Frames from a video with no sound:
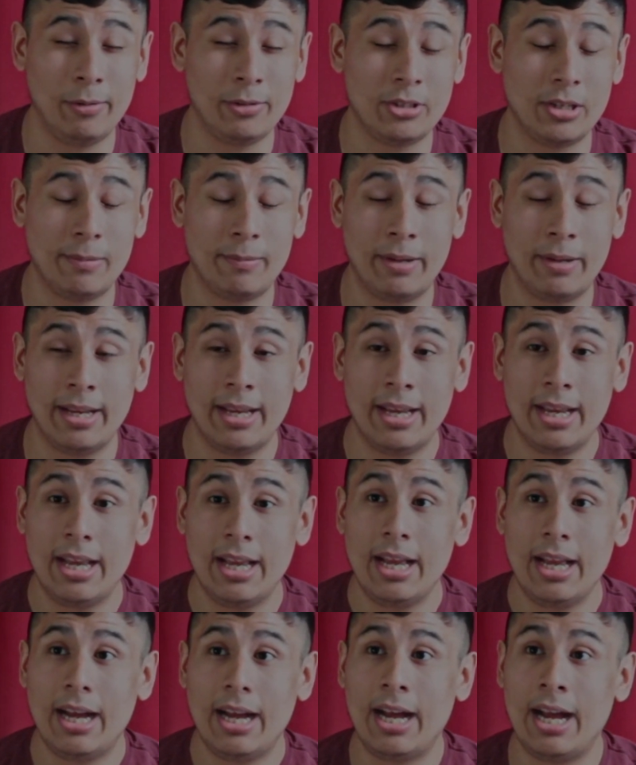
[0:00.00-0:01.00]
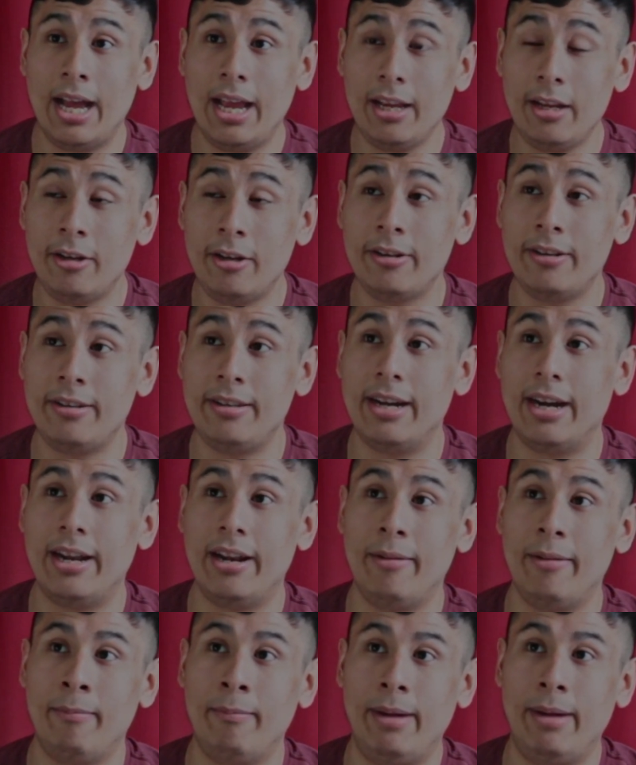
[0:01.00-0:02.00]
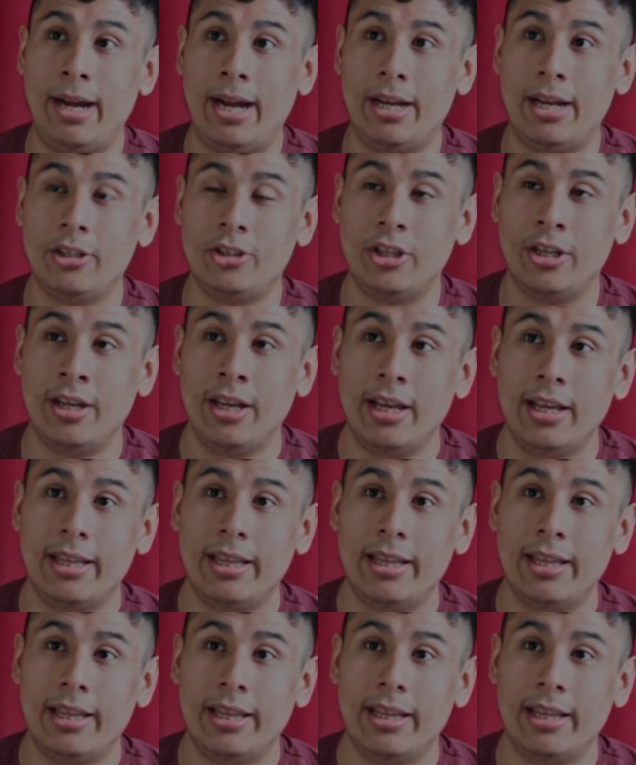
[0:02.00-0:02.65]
Which I'm like, I could not imagine.